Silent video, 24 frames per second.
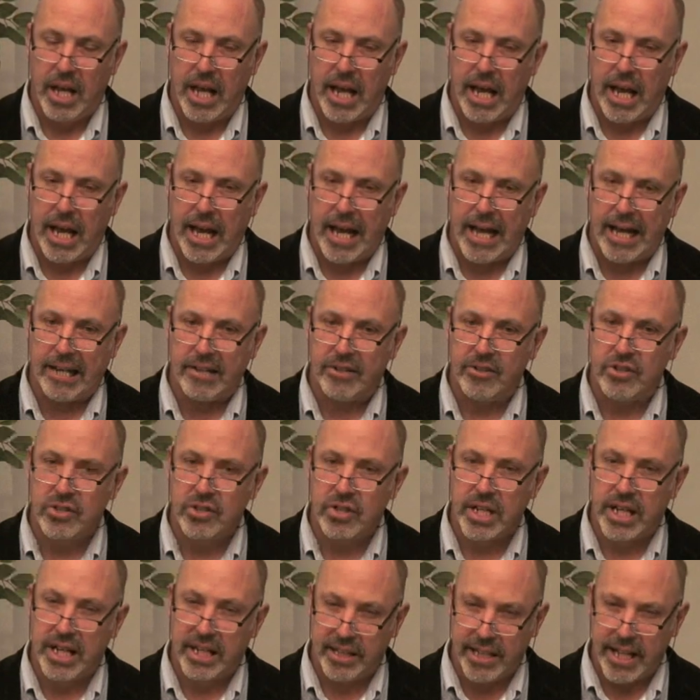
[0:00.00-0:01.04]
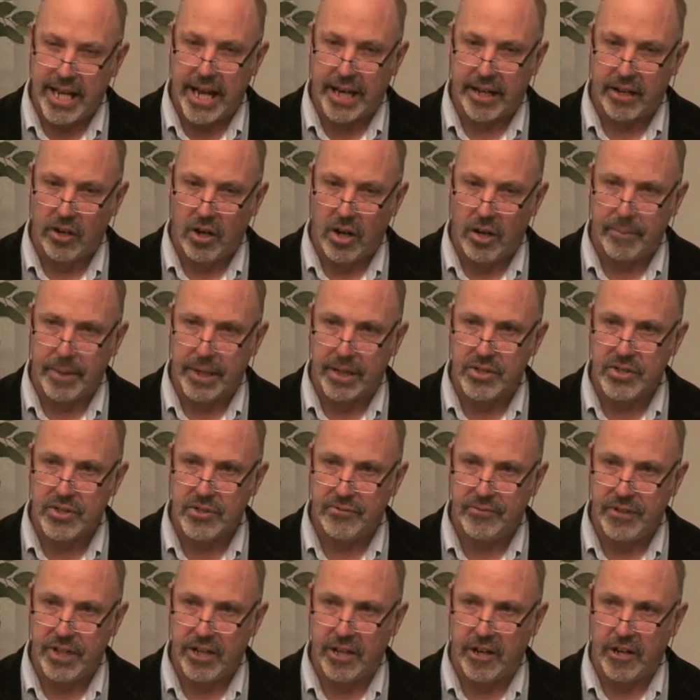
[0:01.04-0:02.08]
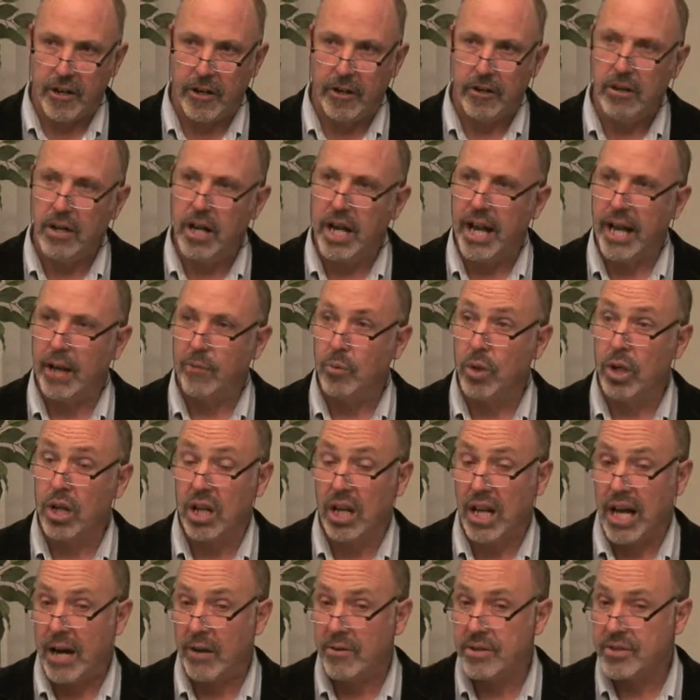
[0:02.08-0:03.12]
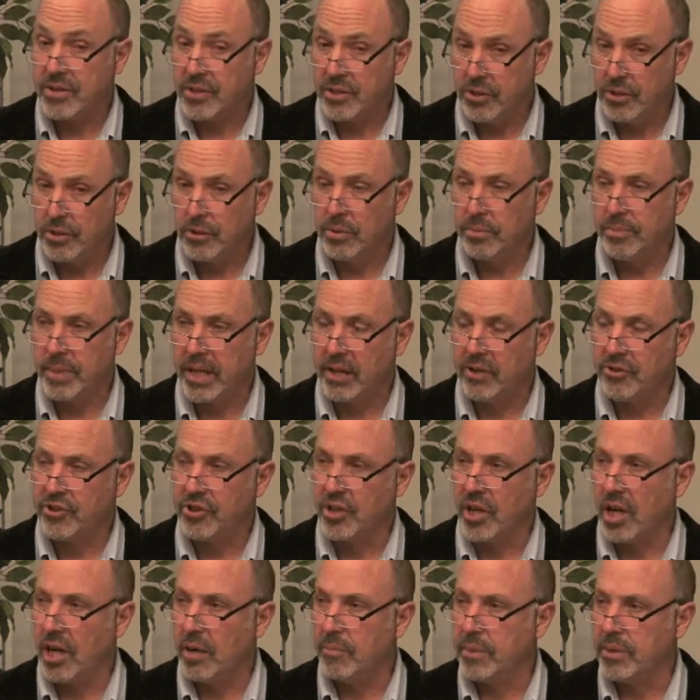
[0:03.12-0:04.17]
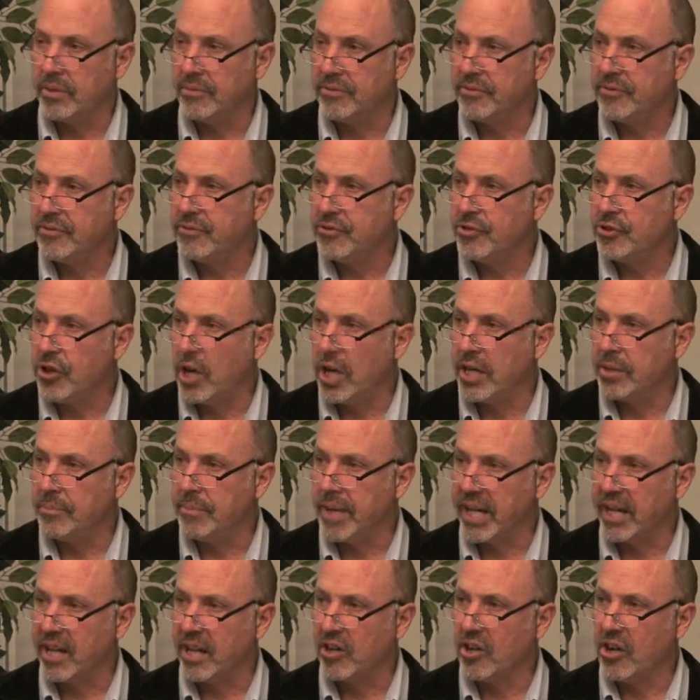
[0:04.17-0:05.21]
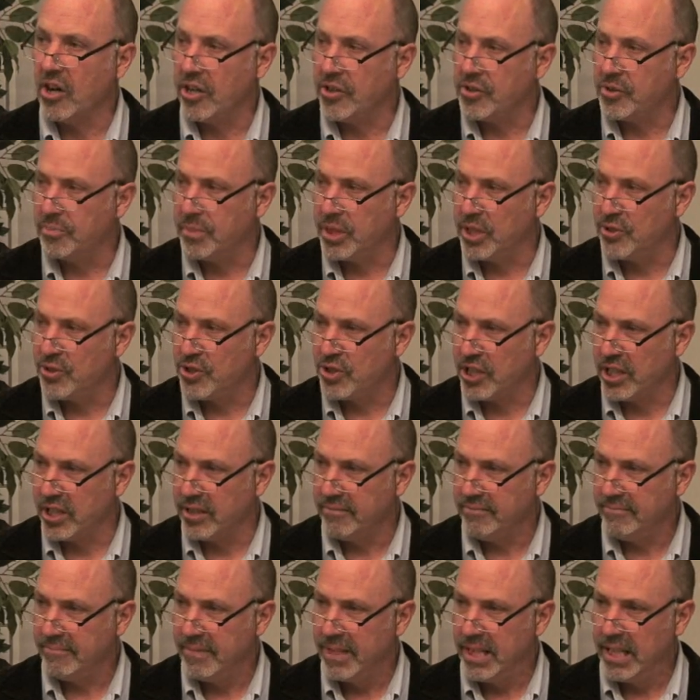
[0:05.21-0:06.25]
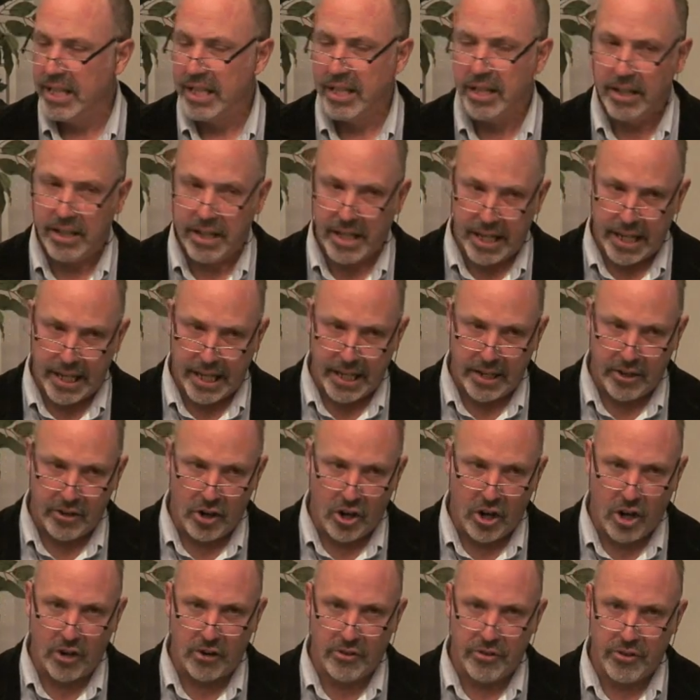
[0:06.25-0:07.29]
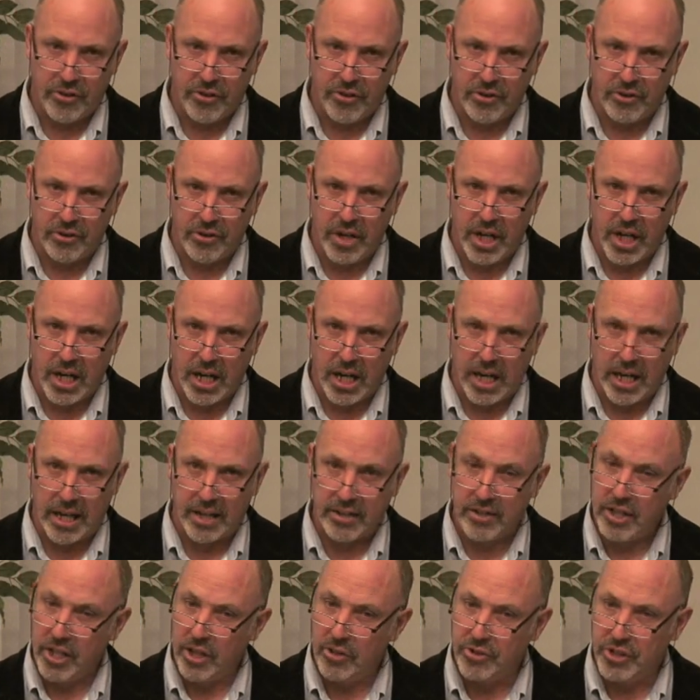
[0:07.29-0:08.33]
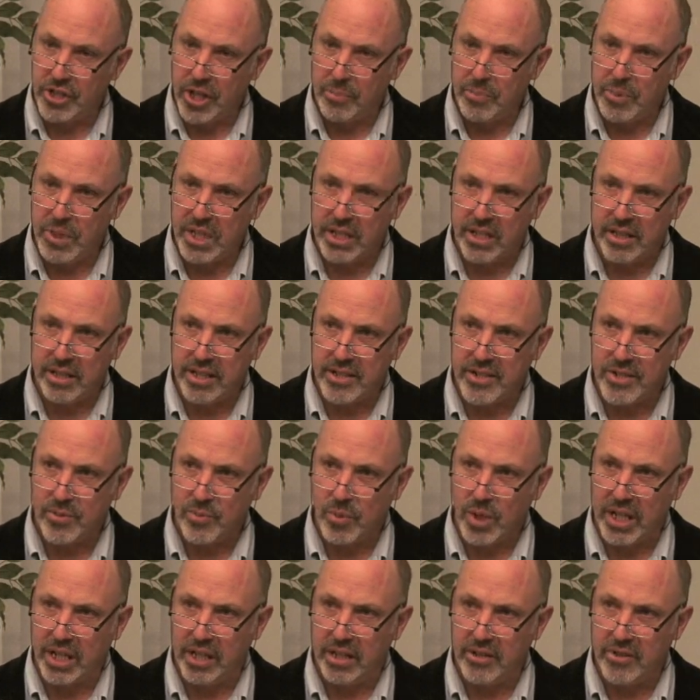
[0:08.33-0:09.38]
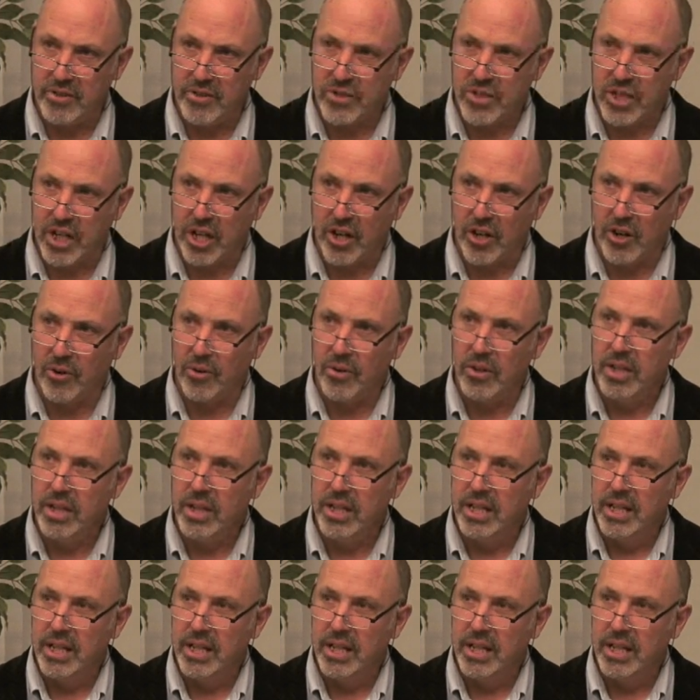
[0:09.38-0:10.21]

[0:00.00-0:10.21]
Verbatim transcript: and in the economic sphere, and will allow us to do a better job of trying to make a contribution. And Arthur, uh, you know, jumped into this twenty years ago,